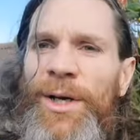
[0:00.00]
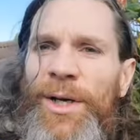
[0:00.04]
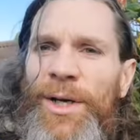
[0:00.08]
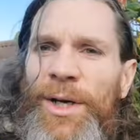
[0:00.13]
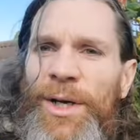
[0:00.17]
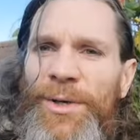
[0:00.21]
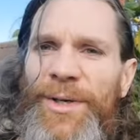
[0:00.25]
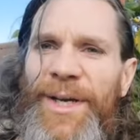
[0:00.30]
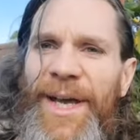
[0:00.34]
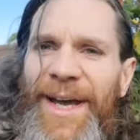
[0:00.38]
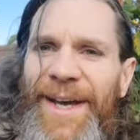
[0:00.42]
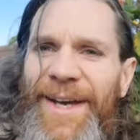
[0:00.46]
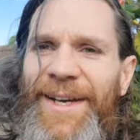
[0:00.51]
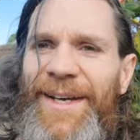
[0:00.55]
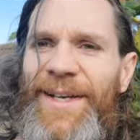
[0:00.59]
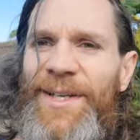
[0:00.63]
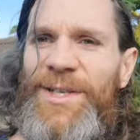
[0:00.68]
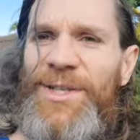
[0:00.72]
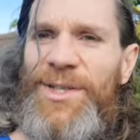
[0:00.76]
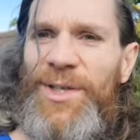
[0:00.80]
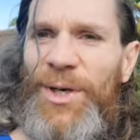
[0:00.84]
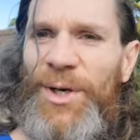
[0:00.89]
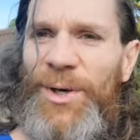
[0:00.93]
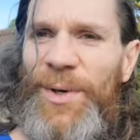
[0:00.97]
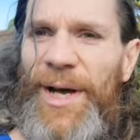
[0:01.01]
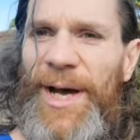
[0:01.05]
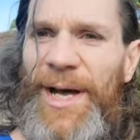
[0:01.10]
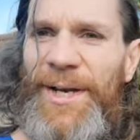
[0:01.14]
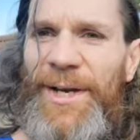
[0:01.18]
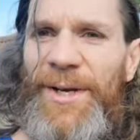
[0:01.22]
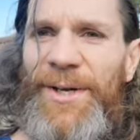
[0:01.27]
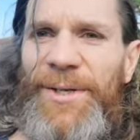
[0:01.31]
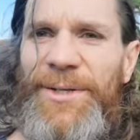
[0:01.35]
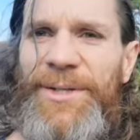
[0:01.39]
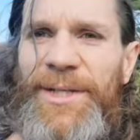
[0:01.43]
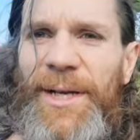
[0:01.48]
Okay, so
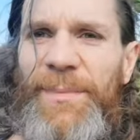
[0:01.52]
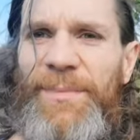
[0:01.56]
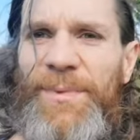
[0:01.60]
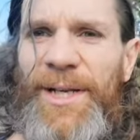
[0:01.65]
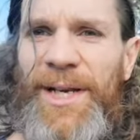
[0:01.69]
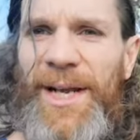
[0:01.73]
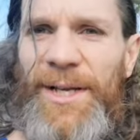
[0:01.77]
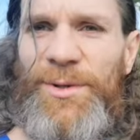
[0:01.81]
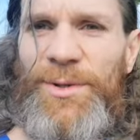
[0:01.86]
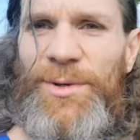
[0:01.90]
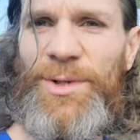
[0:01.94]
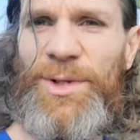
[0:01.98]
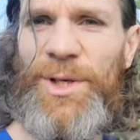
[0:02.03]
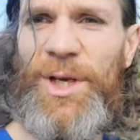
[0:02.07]
another tip that I use